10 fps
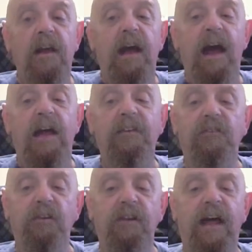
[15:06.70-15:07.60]

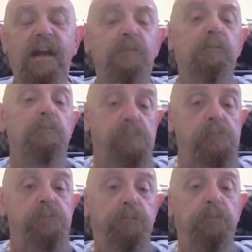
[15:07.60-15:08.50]
and let him
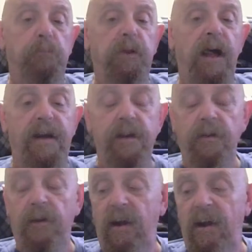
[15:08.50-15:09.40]
play,
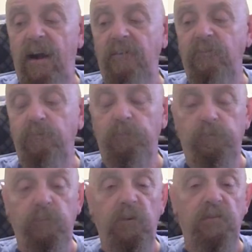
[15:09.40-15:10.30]
uh,
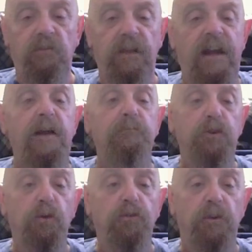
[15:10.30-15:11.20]
let him
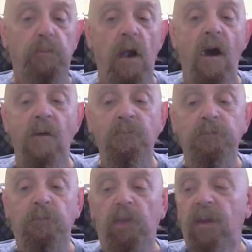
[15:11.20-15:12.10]
use it.
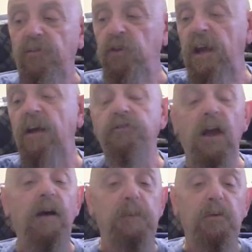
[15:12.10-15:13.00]
So he'll
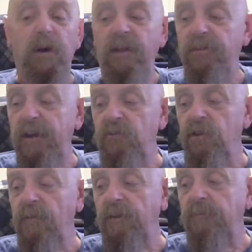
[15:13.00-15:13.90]
tell me what he thinks
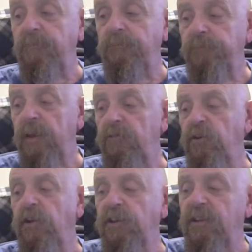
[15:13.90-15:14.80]
of it. He's a
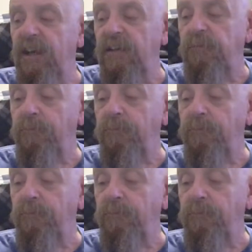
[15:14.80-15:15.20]
good kid.